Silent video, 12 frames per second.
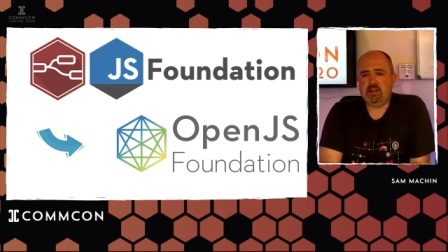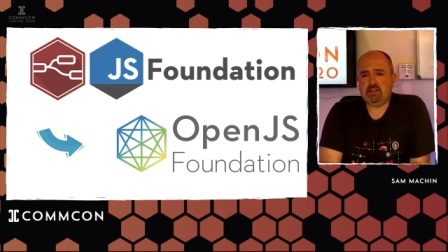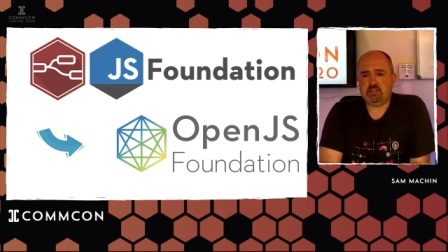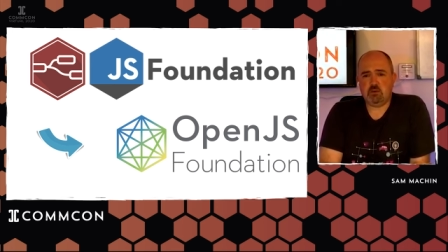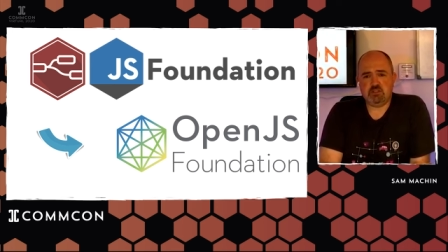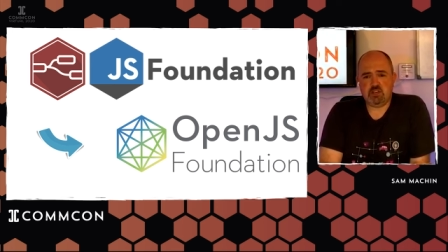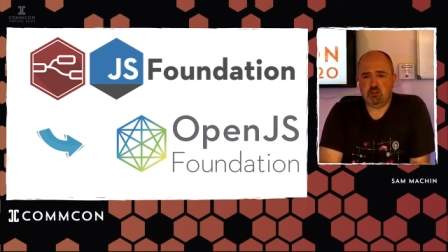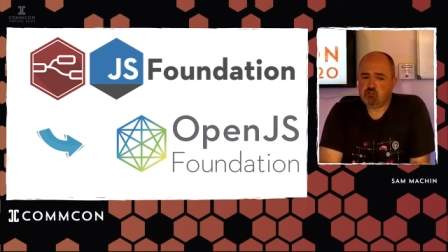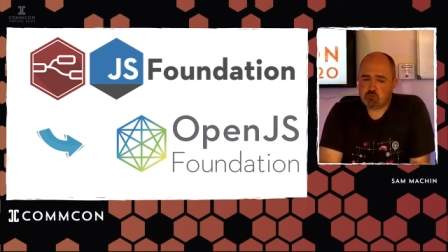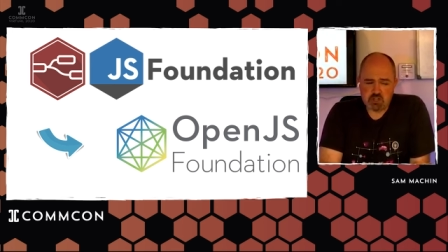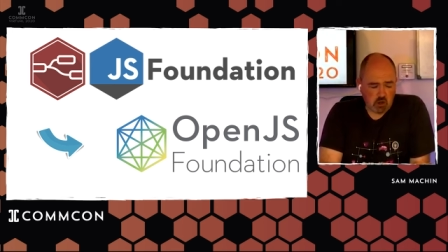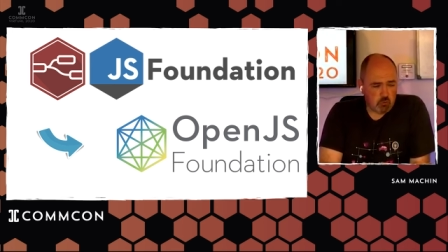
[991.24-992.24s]
And it's
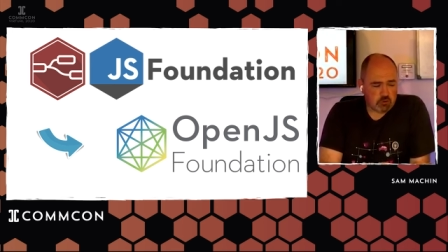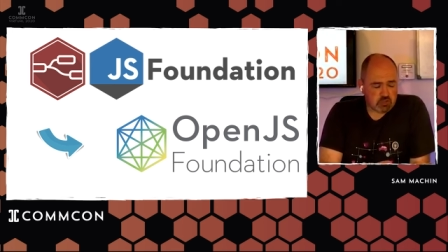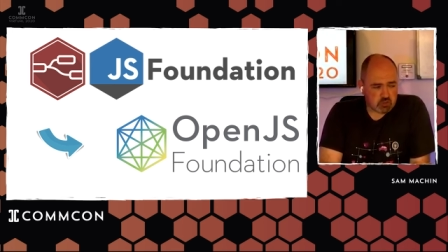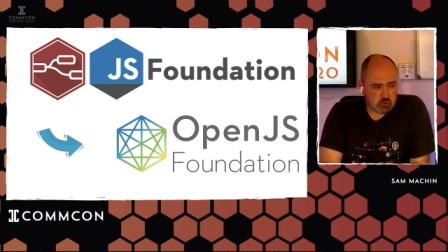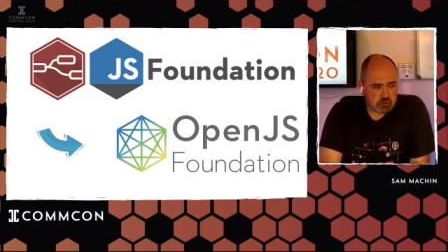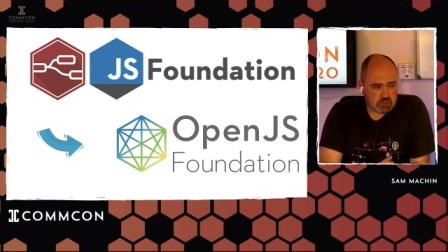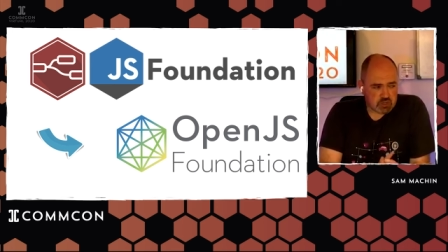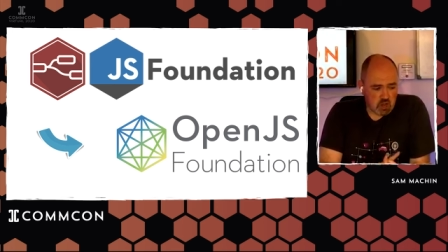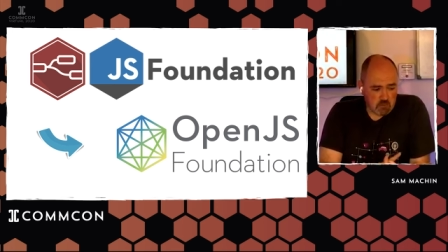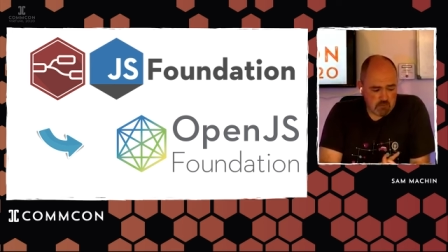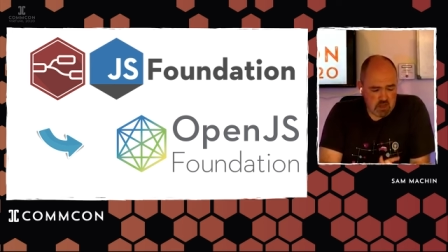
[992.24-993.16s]
100% open source.